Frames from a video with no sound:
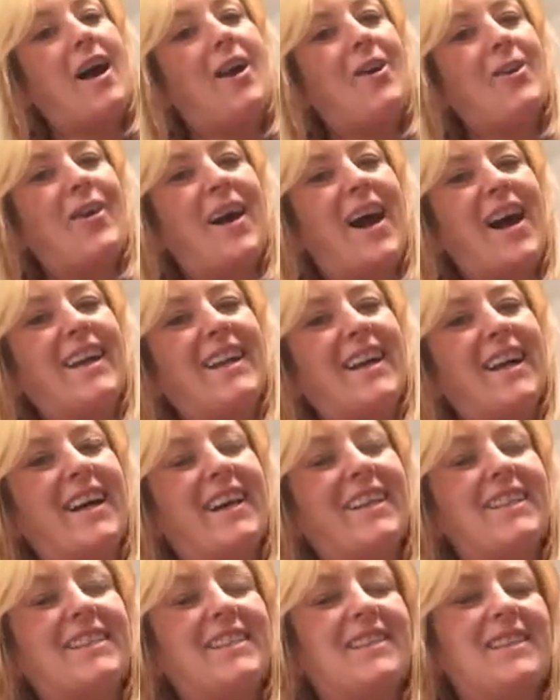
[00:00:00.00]
Oh, hi
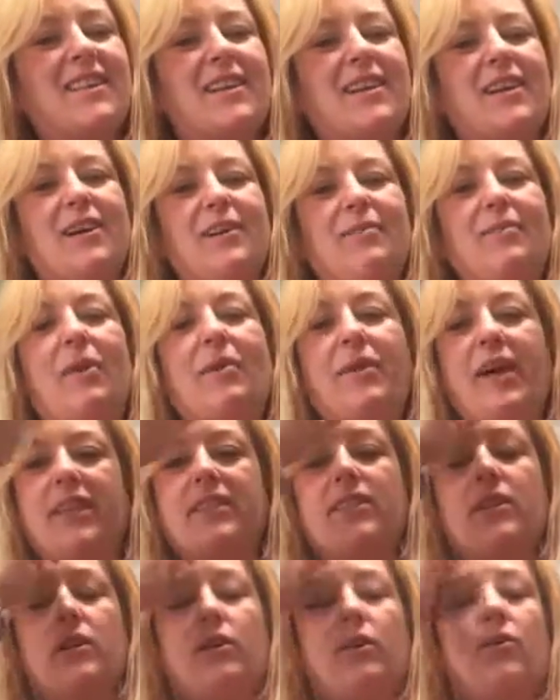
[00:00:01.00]
guys.
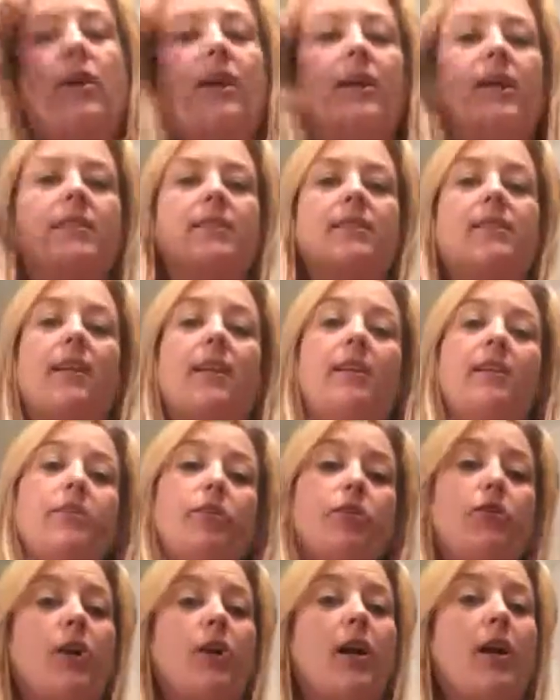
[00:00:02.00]
Okay, so I decided
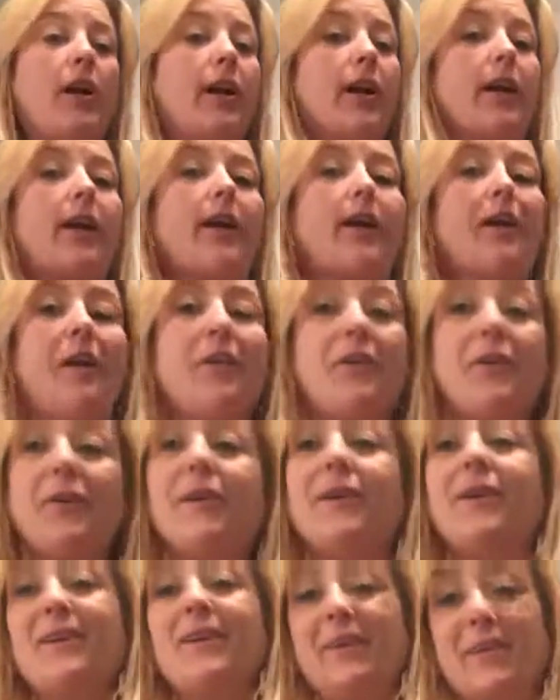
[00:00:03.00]
to try
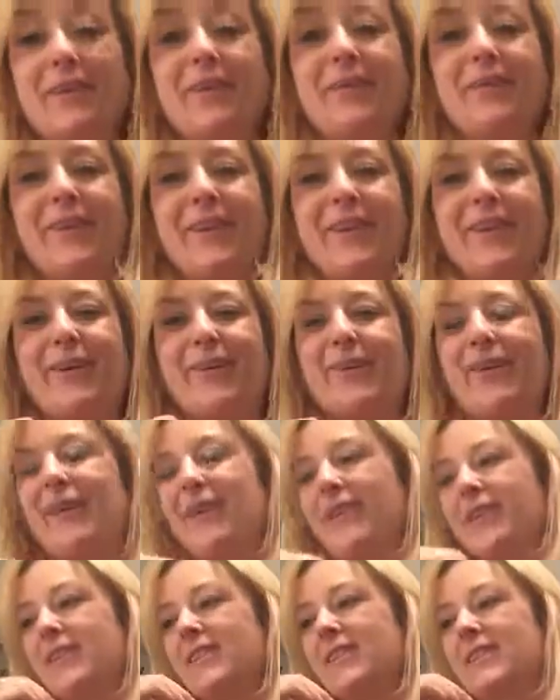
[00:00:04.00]
another little video
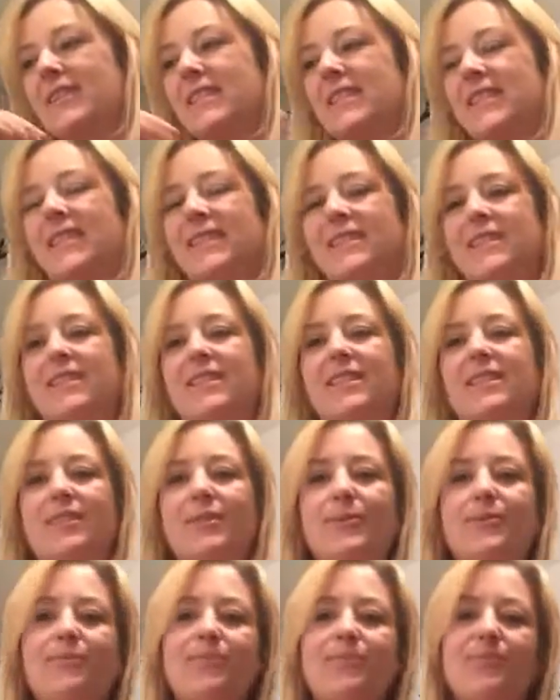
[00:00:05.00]
here
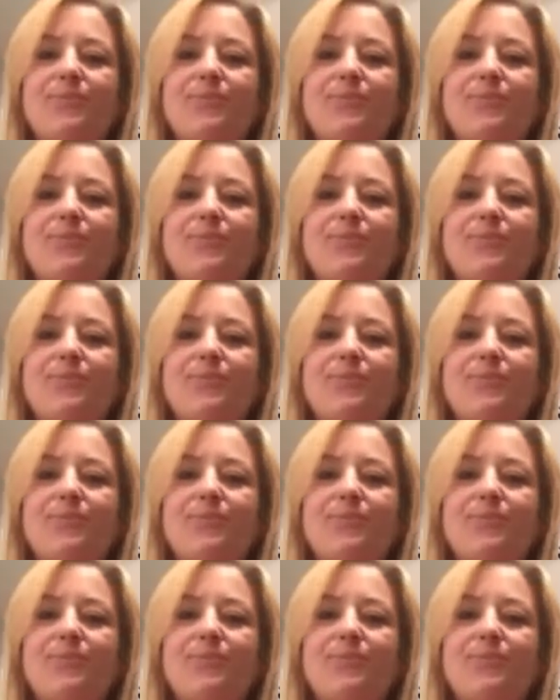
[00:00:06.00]
since